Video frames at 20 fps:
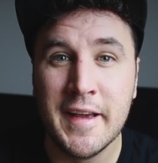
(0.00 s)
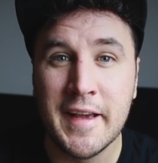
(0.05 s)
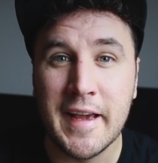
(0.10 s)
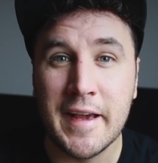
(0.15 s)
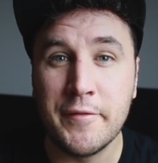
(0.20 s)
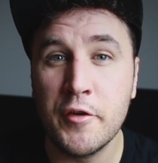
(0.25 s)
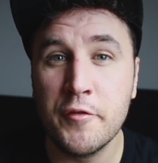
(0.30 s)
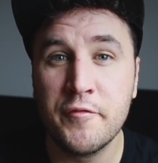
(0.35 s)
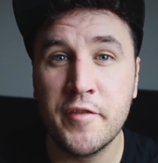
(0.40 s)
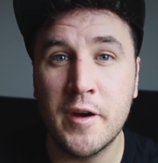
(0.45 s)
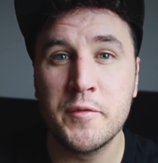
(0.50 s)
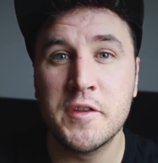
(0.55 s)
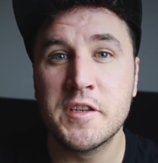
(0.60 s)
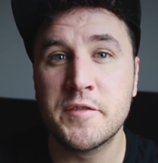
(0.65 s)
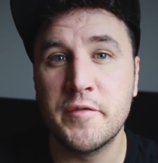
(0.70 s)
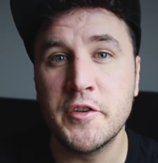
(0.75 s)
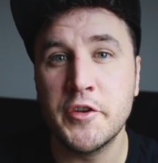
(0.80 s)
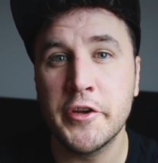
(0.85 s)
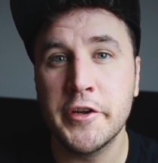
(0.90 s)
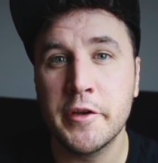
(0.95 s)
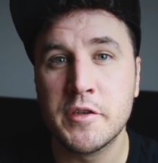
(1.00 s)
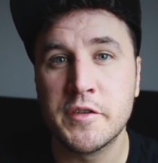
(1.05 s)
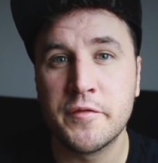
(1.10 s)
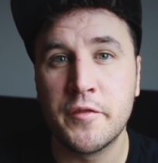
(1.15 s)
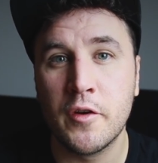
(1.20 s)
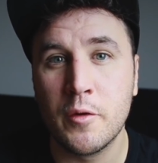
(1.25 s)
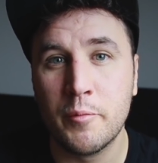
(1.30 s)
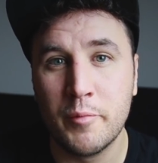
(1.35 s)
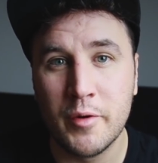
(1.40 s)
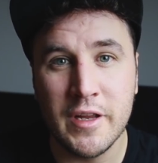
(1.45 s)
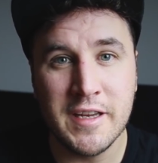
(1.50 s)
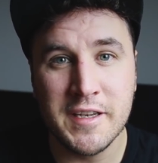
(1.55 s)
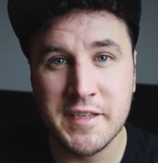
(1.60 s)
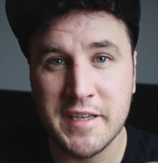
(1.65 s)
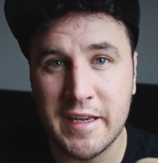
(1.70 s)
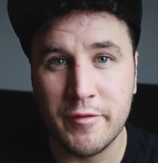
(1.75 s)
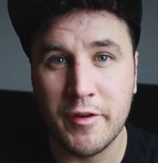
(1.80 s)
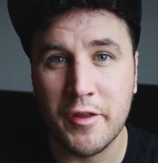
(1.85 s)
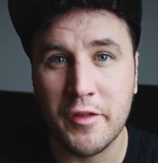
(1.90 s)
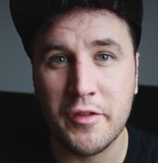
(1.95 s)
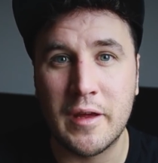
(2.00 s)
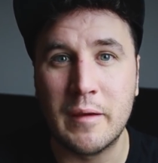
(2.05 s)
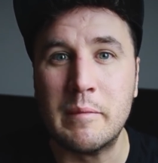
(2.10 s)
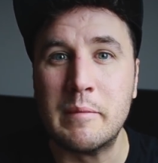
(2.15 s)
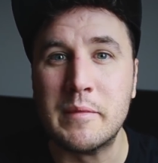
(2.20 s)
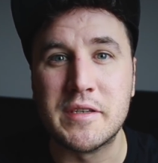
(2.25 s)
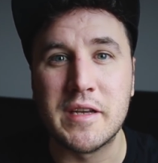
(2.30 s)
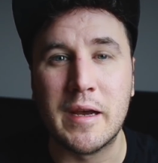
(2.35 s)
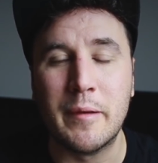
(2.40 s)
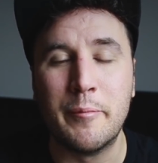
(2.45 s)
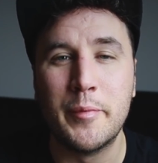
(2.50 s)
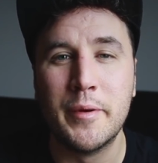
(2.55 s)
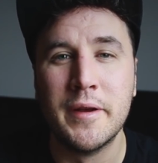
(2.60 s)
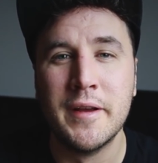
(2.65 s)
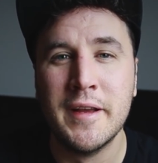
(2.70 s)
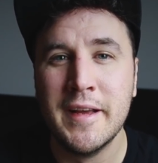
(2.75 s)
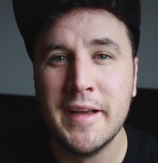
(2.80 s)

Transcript: If you found this video useful, please give it a thumbs up.